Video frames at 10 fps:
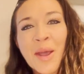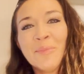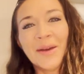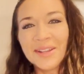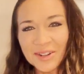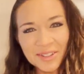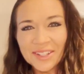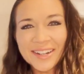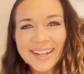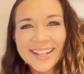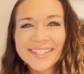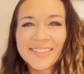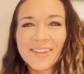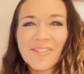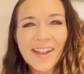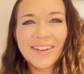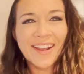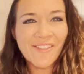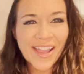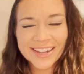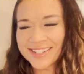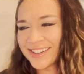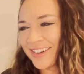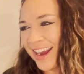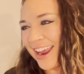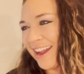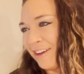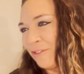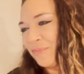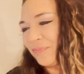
But you're learning, so they're firing off extra right now.